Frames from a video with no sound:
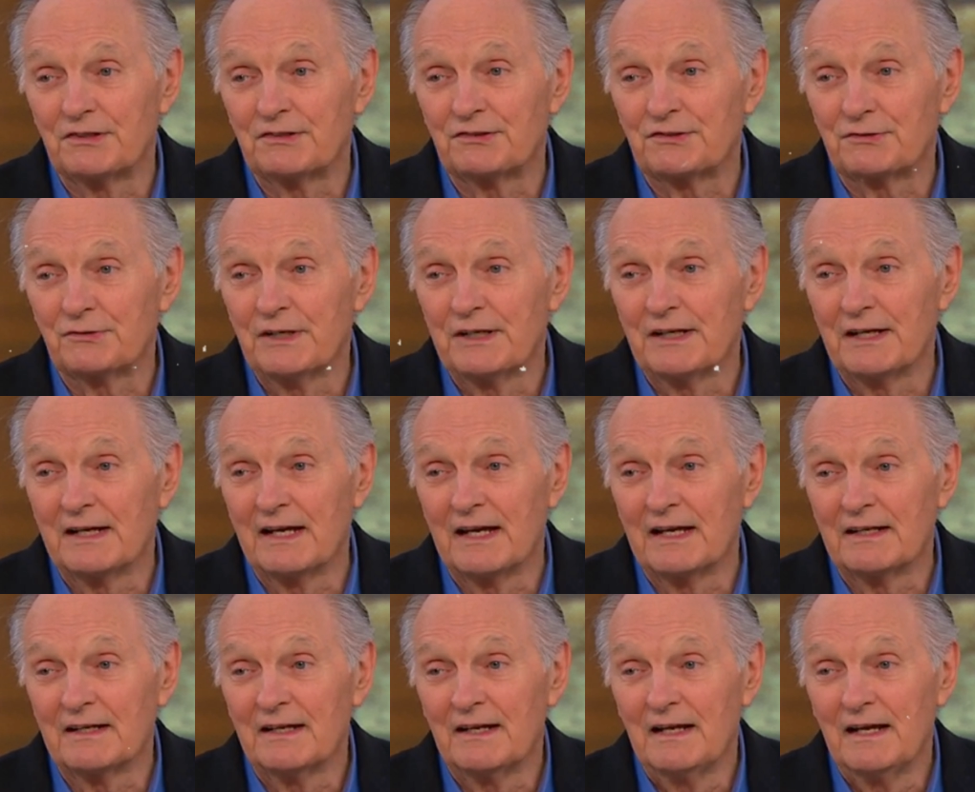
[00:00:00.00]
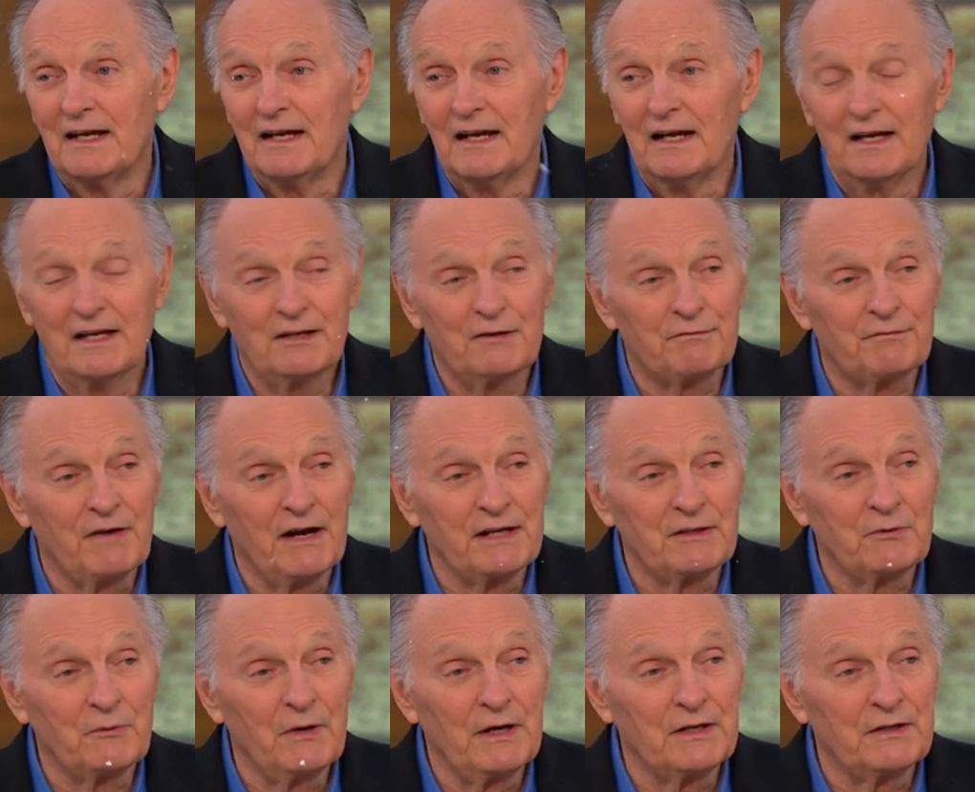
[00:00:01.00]
but he was unaware of this until
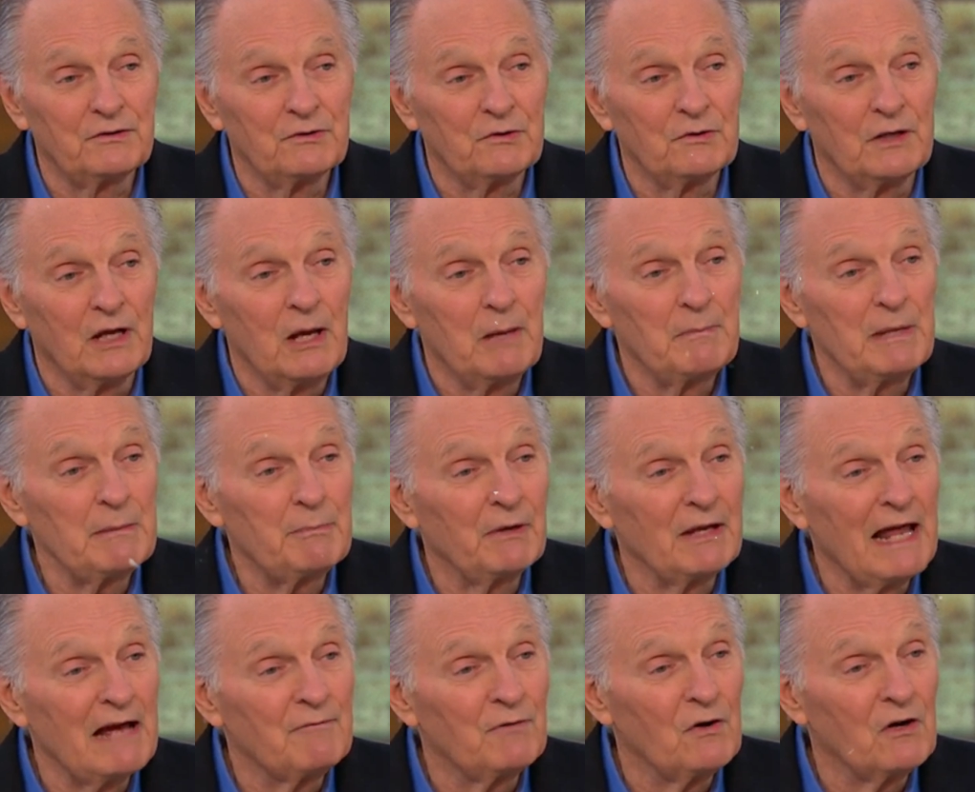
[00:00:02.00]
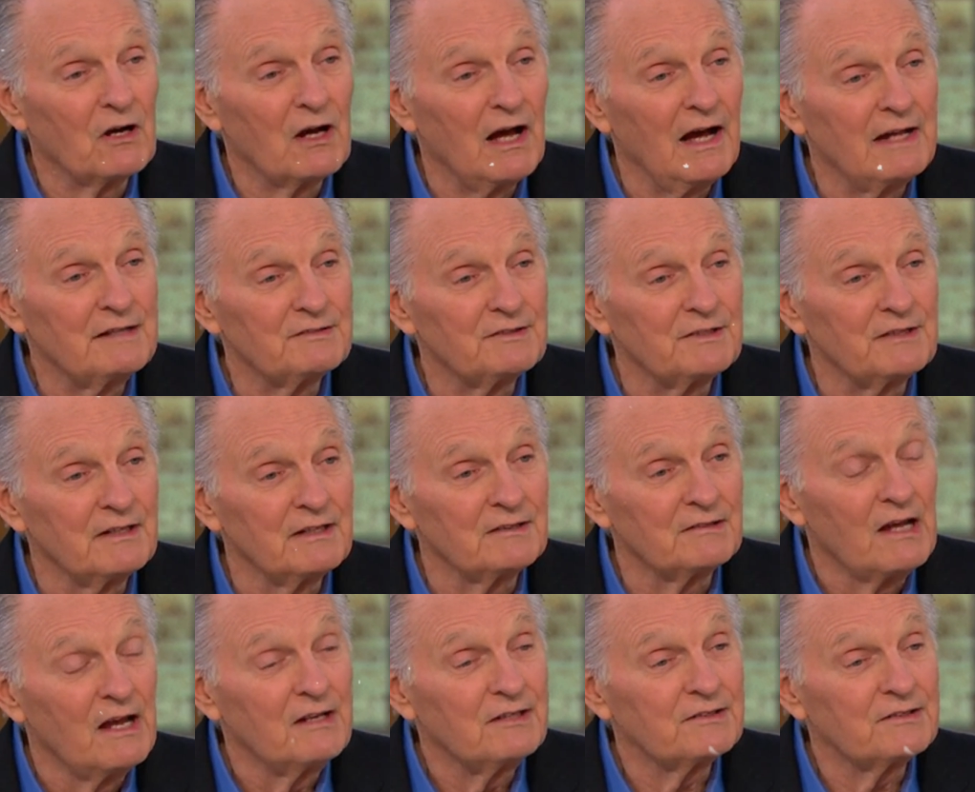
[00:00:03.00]
decades later. His background influenced the